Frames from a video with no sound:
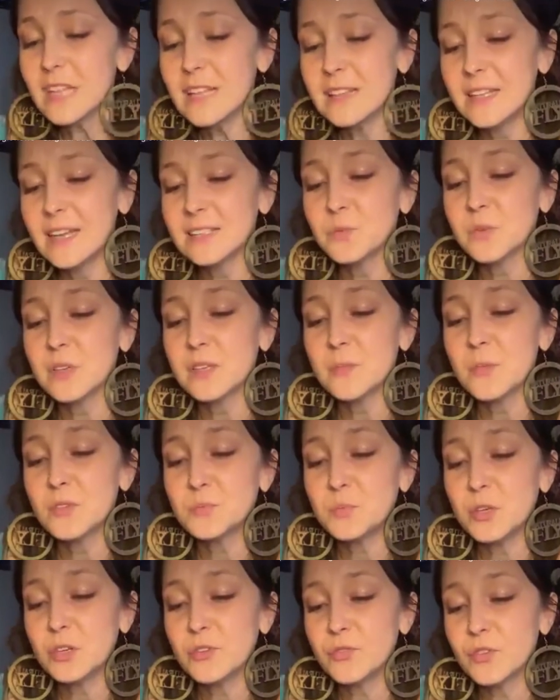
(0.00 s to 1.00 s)
And that's one of the
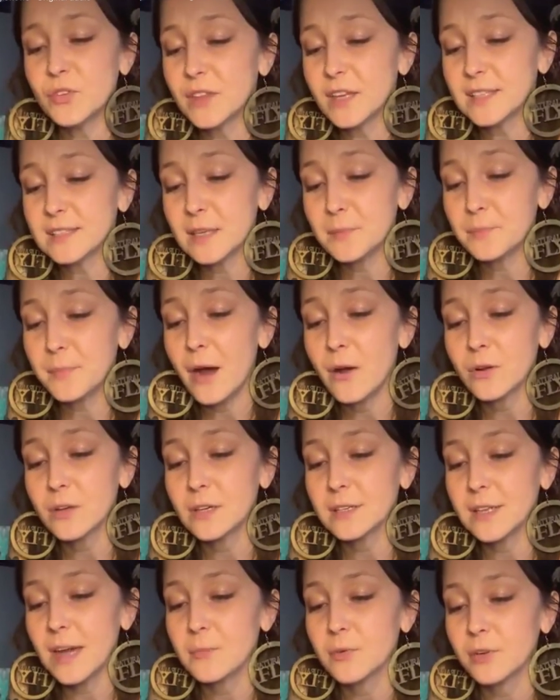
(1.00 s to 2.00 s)
most beautiful things about
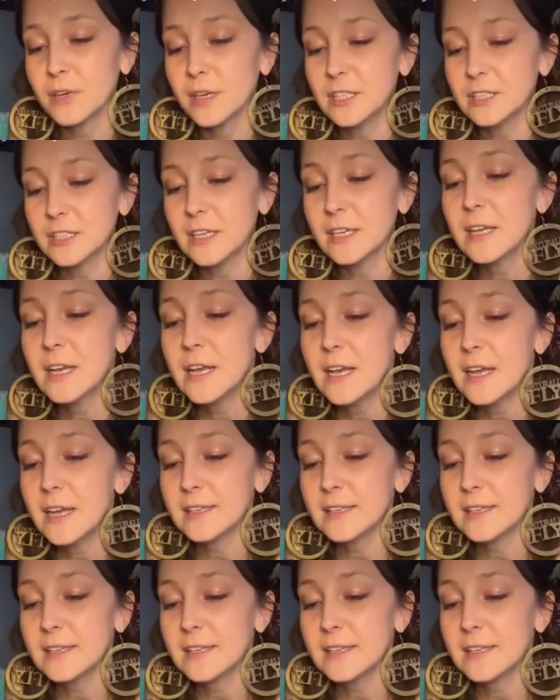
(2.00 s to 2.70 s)
collaboration,